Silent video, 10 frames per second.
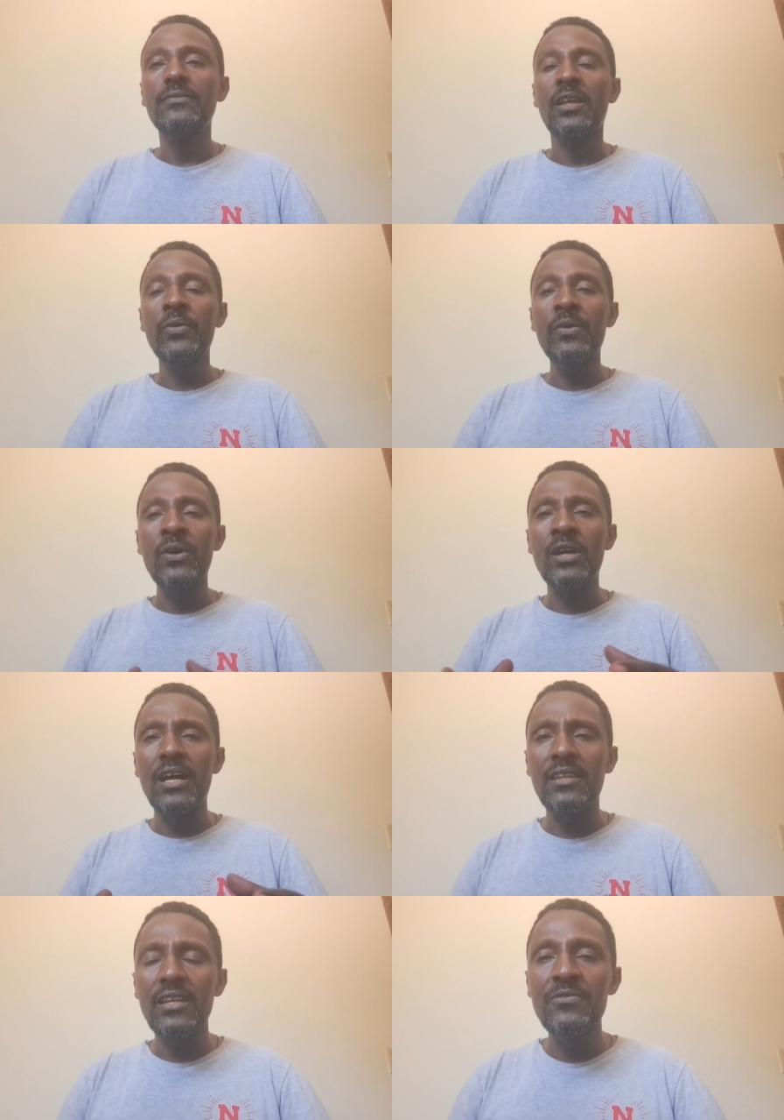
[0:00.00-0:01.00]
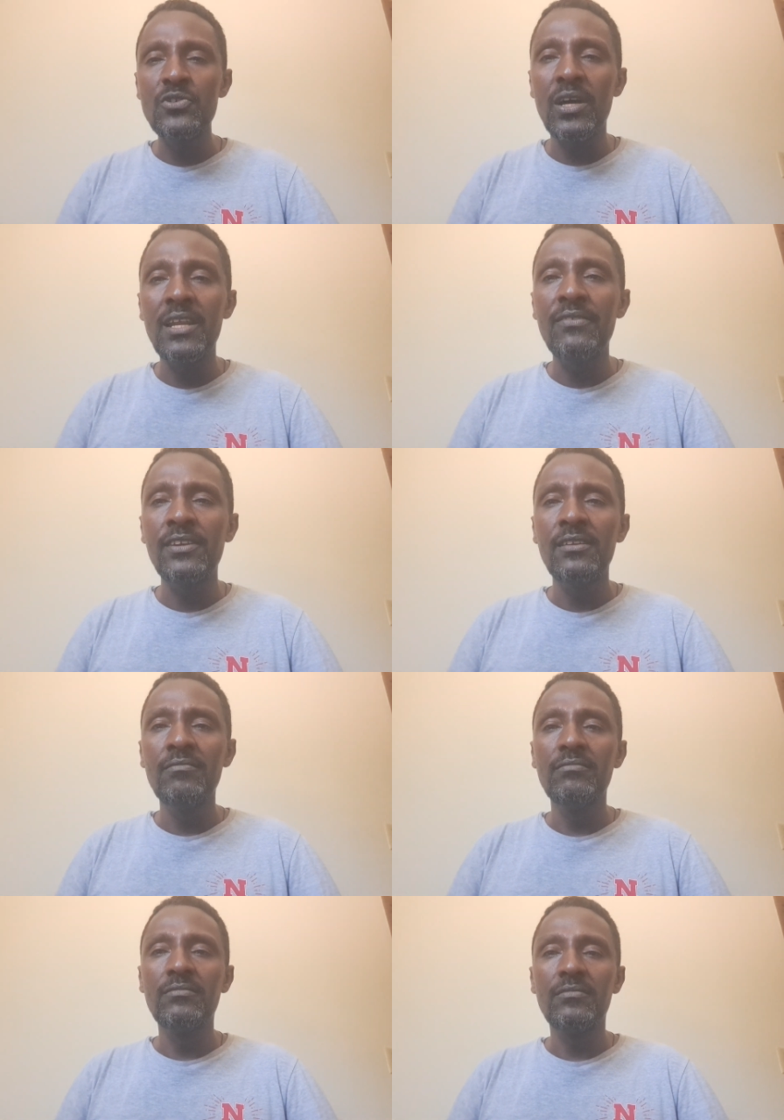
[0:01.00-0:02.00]
We work at individual level.
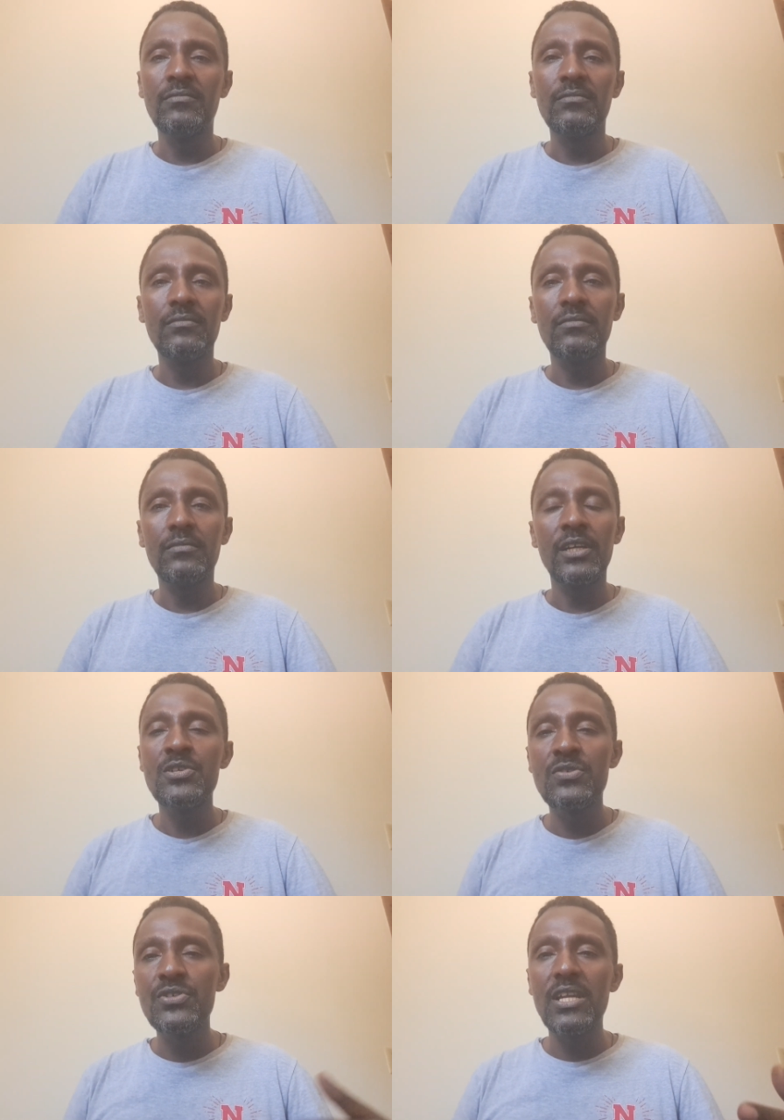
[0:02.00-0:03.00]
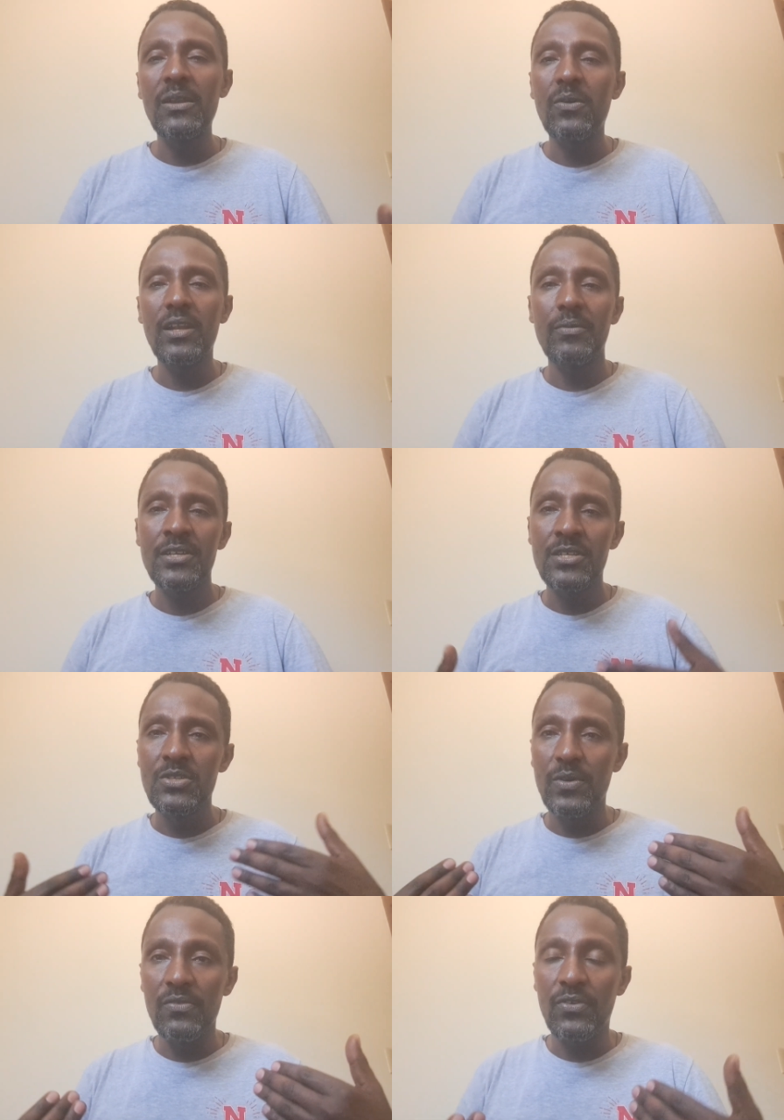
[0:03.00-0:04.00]
Institutional
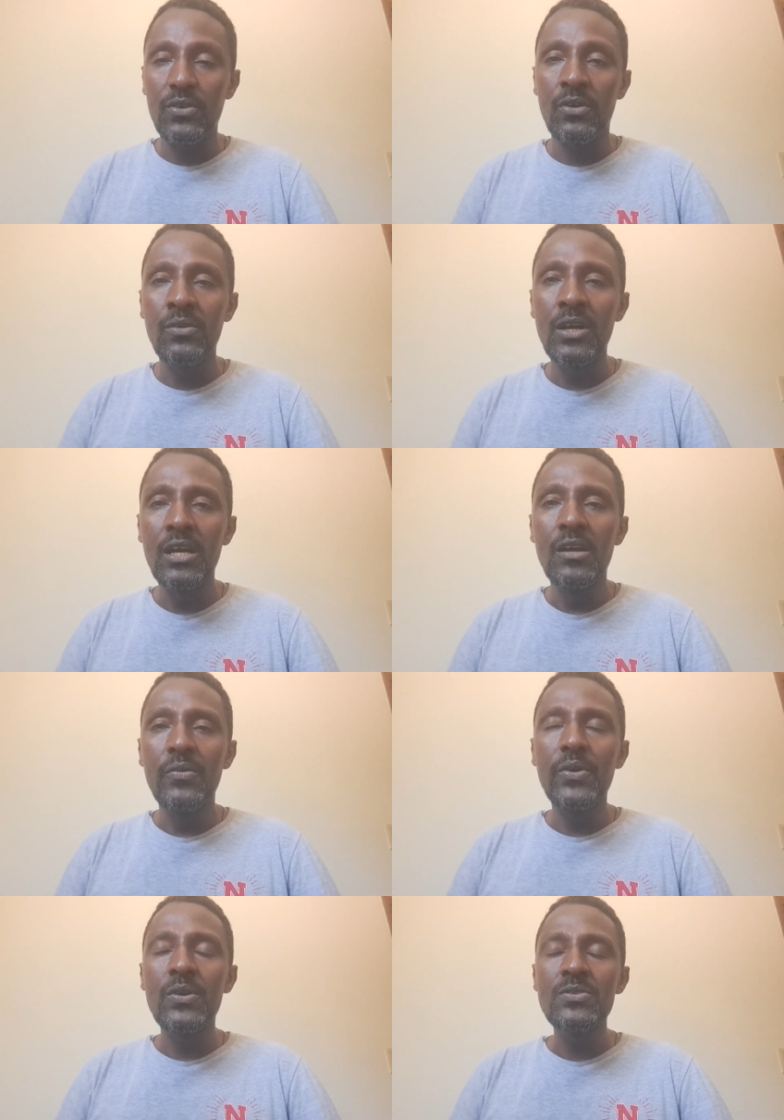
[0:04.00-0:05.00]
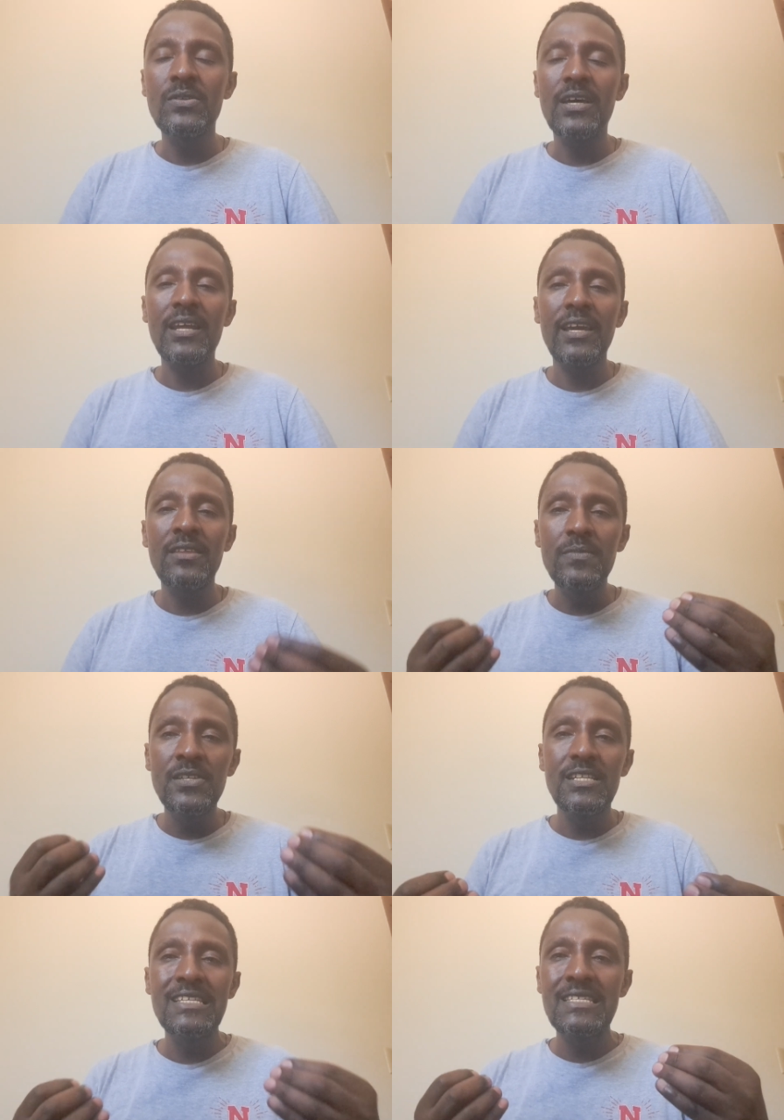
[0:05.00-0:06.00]
collaborations will follow. We also target
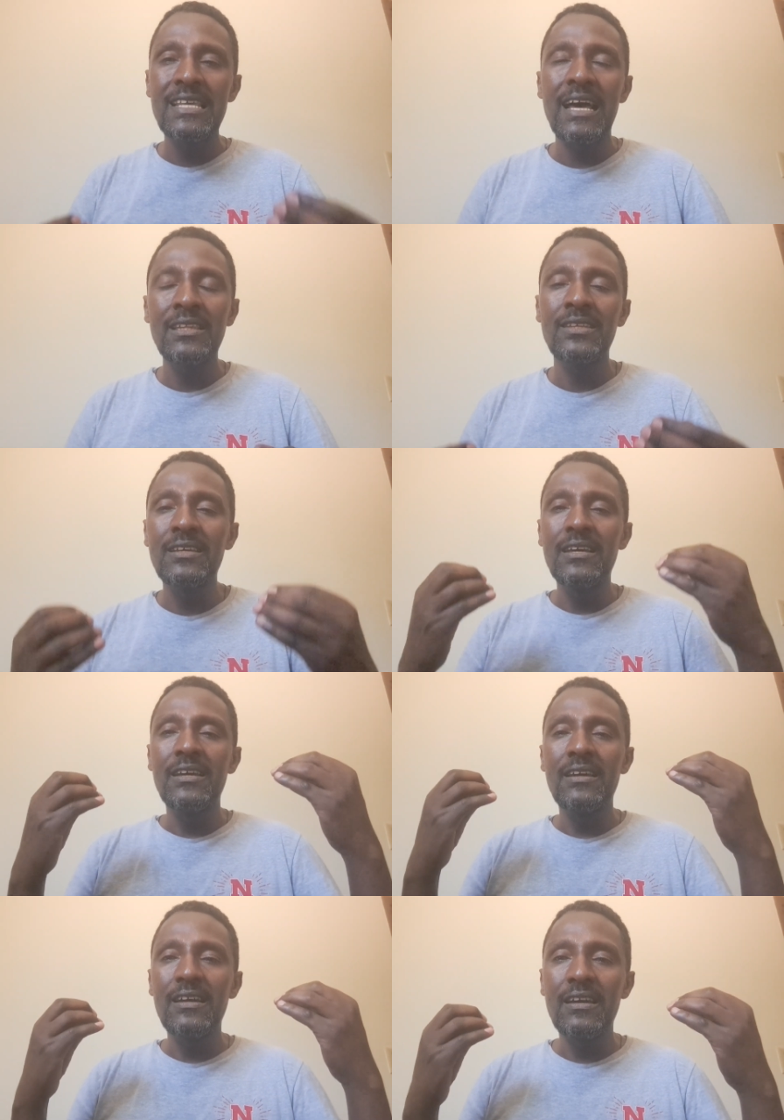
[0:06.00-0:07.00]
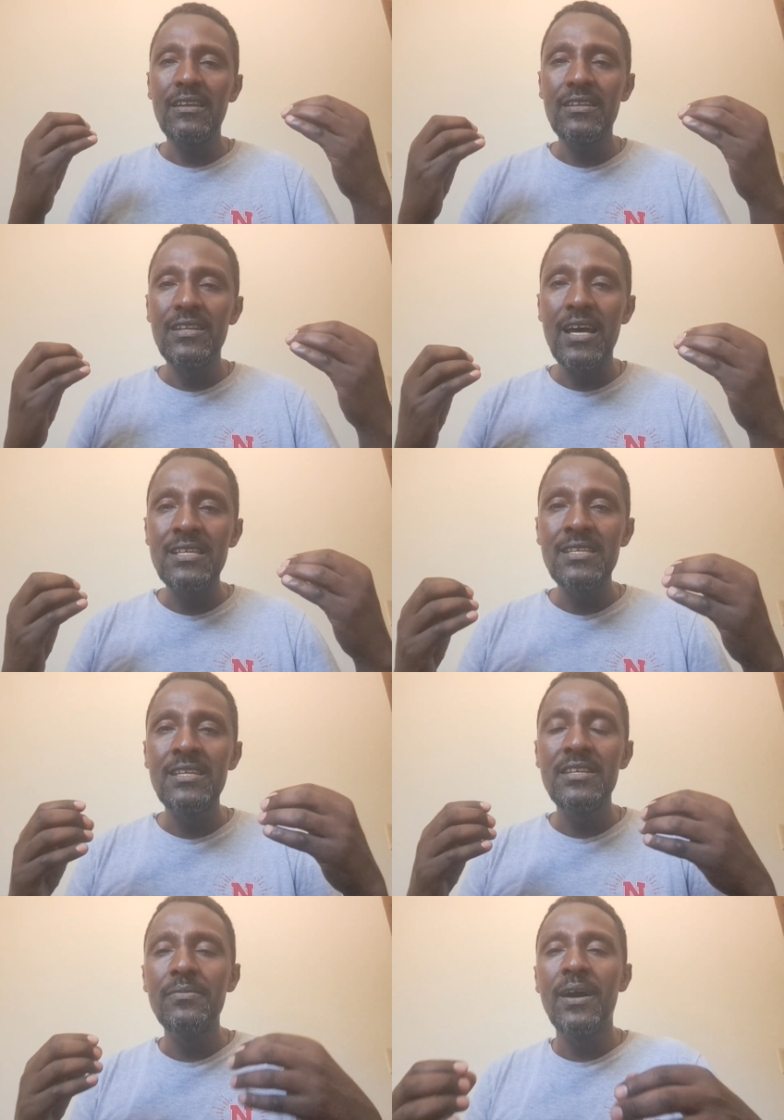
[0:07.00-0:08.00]
missions that
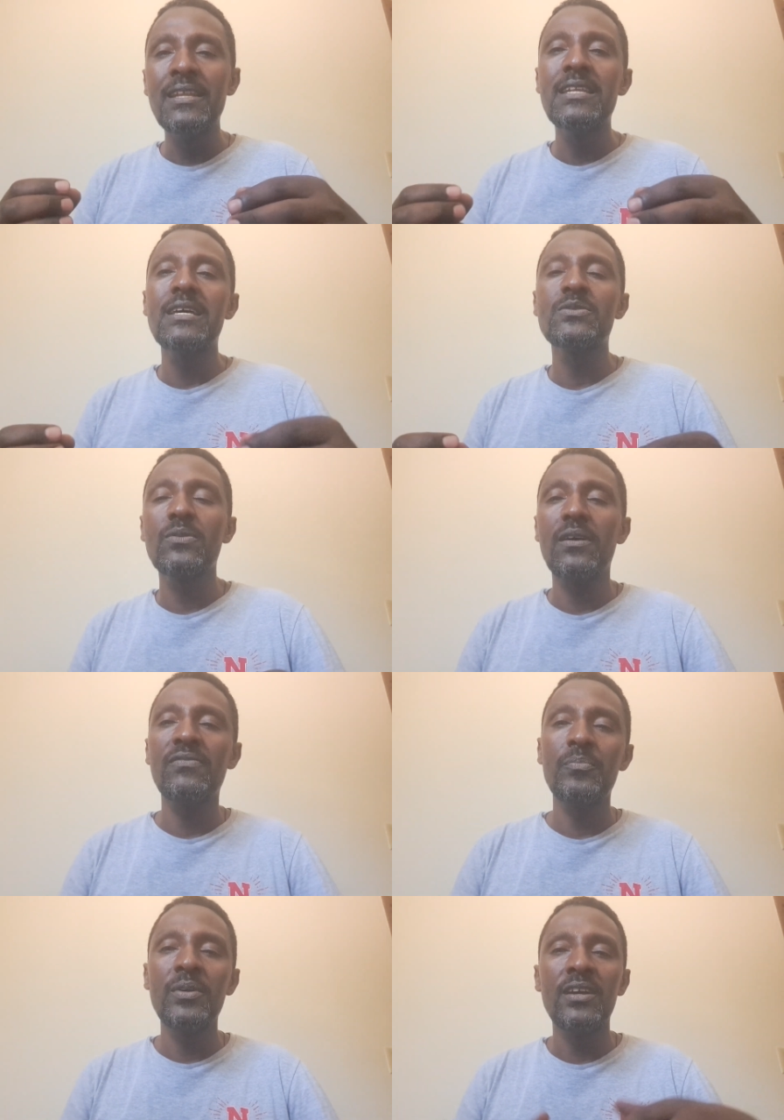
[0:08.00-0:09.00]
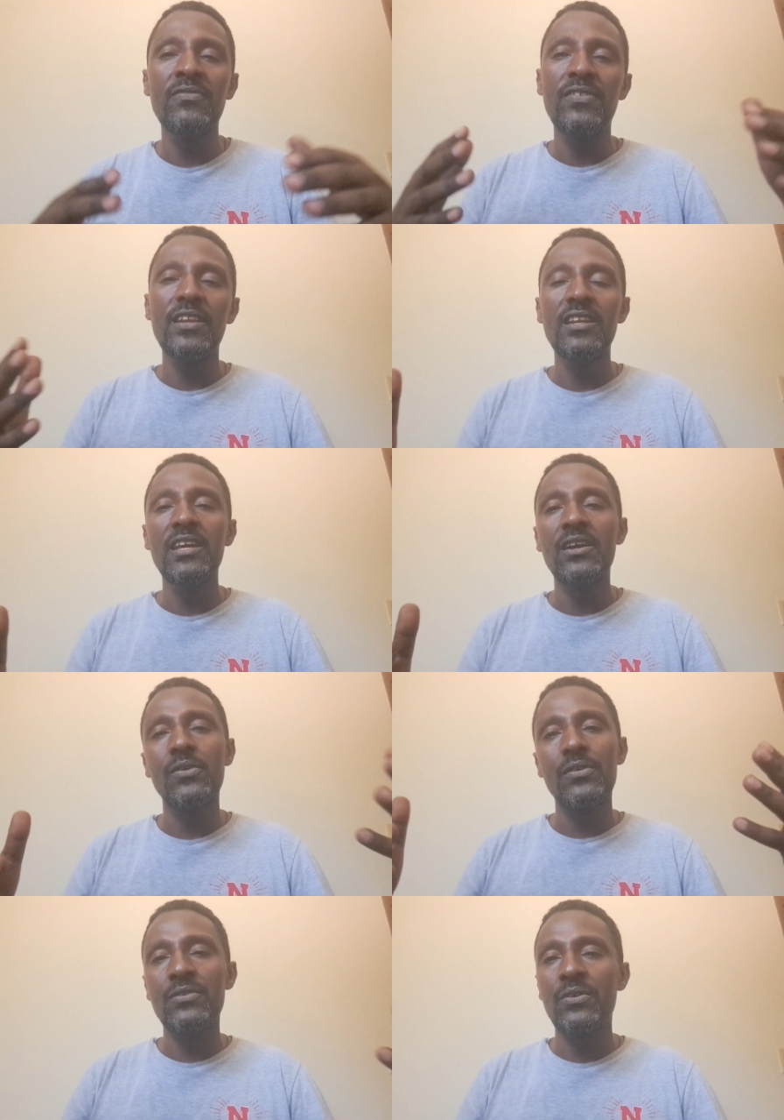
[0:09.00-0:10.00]
doesn't demand us to have a big funding
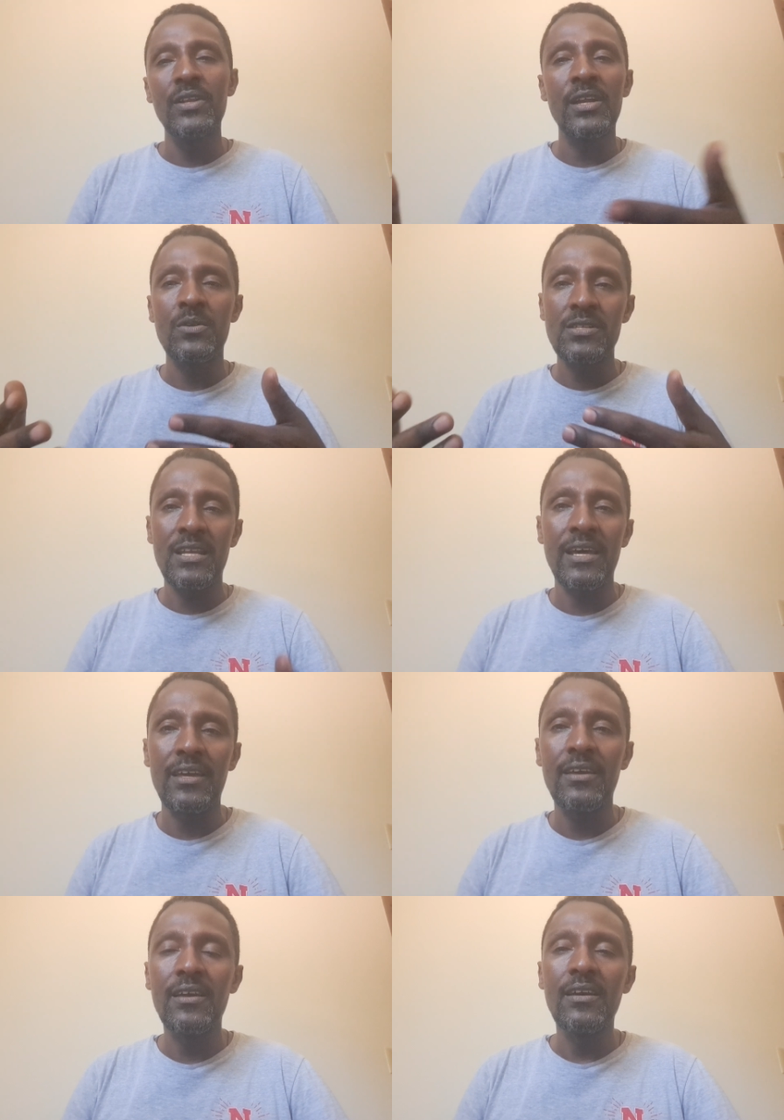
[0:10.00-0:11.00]
or donor or the like.